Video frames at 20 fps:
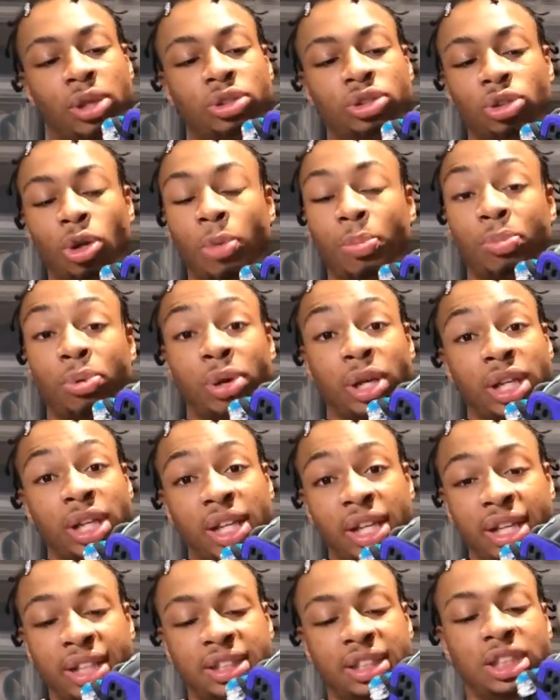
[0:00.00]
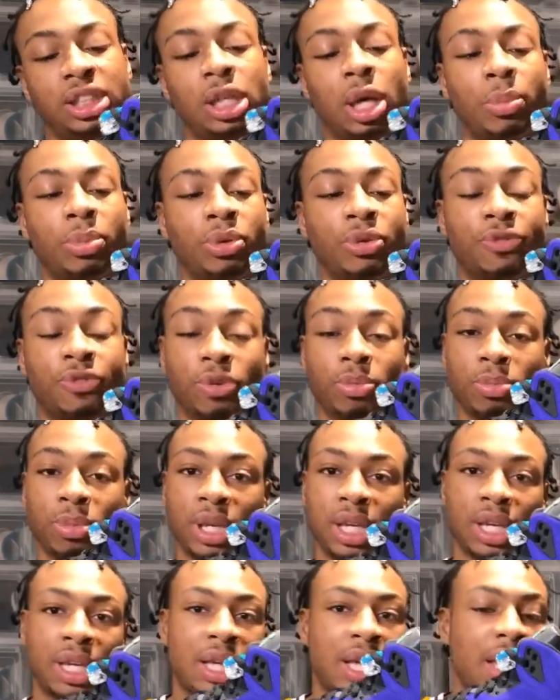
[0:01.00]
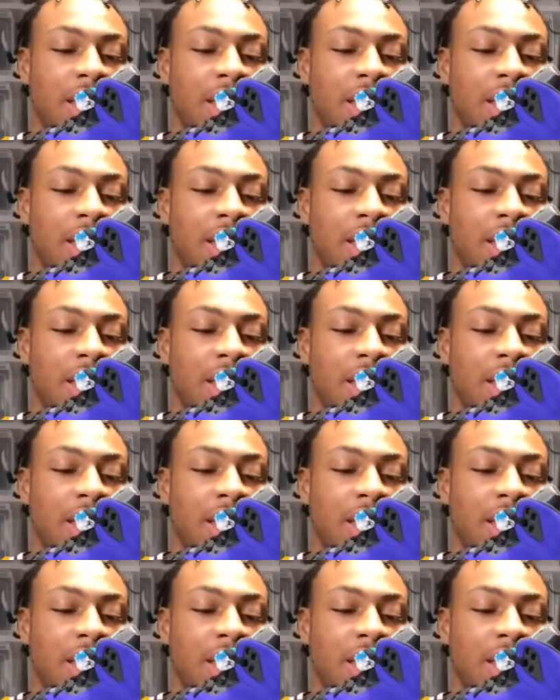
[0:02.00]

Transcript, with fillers: So a pretty easy W for me.